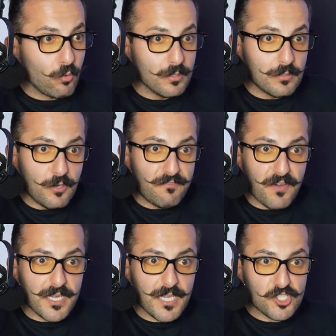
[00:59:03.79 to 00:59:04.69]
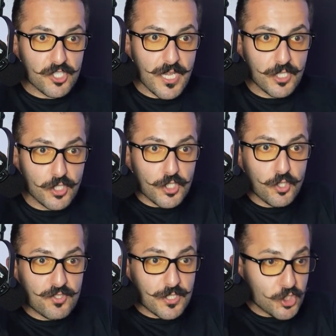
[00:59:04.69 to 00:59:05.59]
Well, no fucking shit. You're
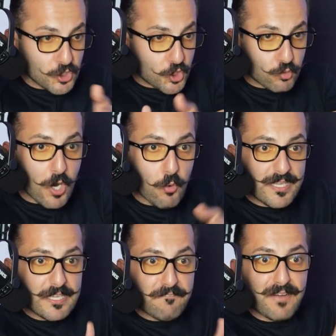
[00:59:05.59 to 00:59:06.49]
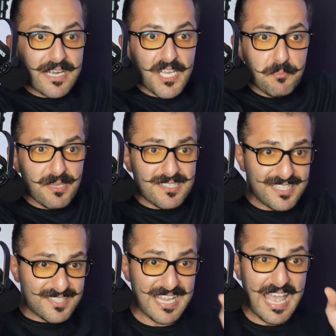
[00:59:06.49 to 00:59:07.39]
use you're growing a fucking
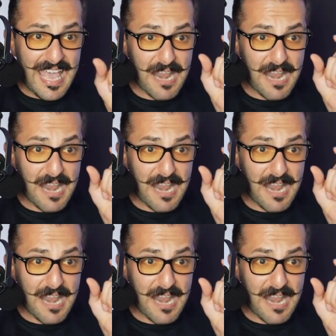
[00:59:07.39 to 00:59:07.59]
business